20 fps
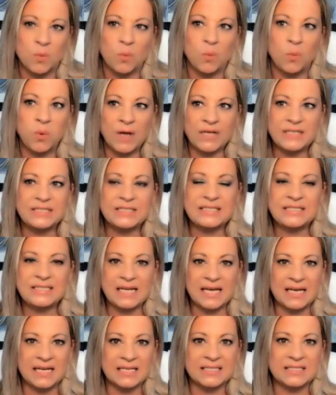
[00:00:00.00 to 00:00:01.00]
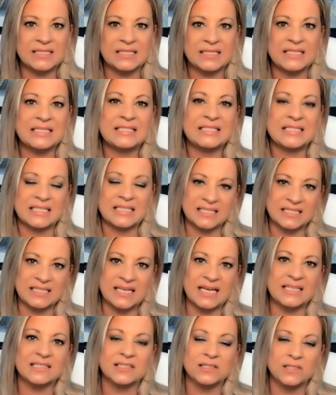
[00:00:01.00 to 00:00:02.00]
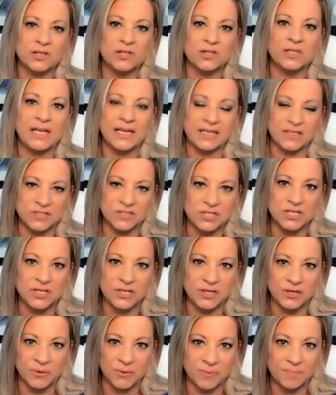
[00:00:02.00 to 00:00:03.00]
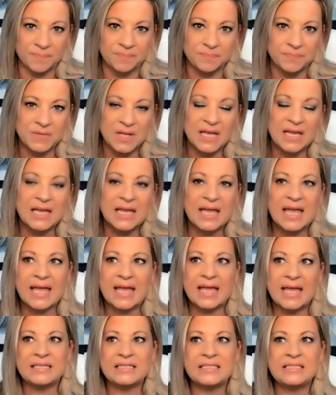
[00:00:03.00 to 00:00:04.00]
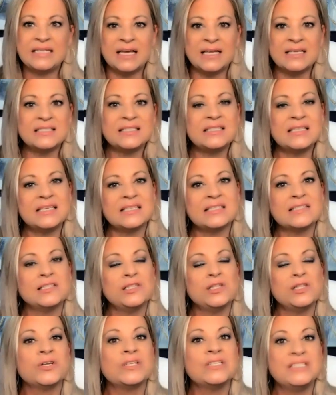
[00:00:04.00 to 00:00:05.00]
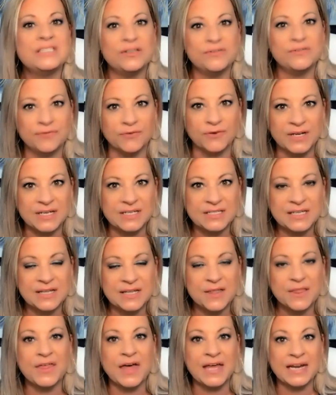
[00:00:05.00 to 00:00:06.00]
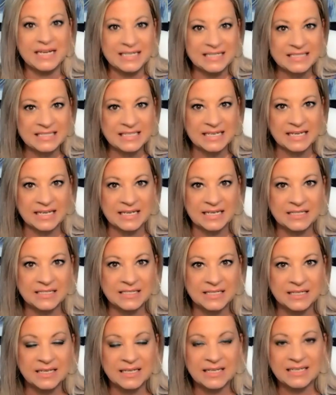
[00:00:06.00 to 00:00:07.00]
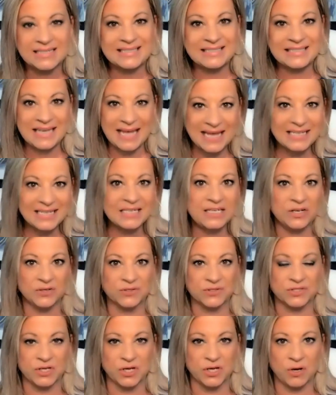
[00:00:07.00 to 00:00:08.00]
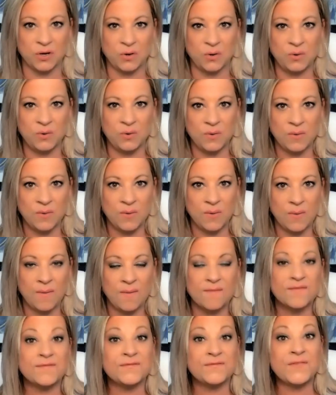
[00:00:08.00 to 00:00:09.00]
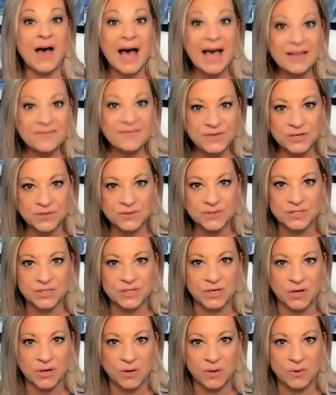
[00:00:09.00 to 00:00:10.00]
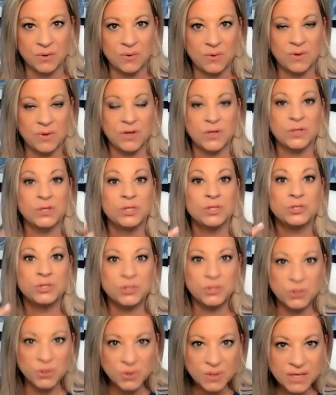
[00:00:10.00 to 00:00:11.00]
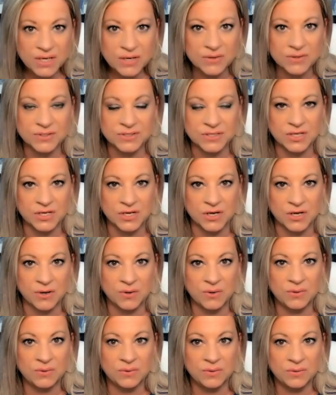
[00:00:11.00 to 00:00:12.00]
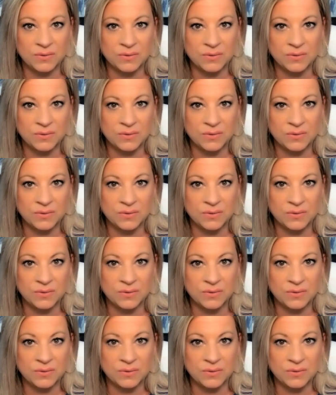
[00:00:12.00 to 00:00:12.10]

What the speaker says: What does success look like to you? And does this look different than it did 10 years ago, 5 years ago, 2 years ago,